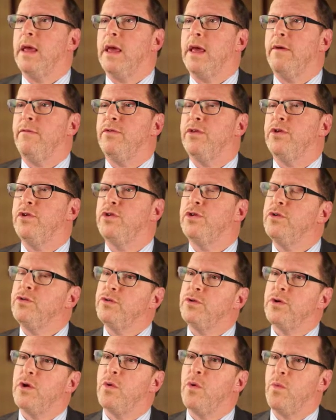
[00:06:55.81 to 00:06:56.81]
if the
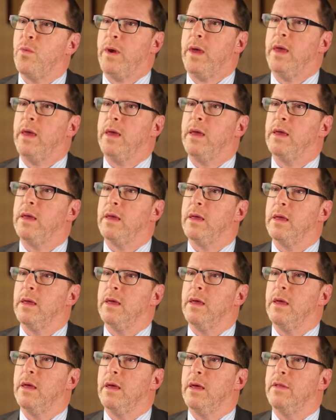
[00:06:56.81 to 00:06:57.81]
children are awake,
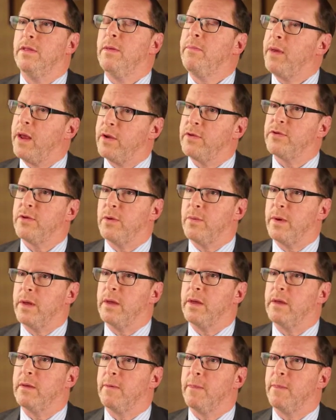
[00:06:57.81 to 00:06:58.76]
the parents are awake.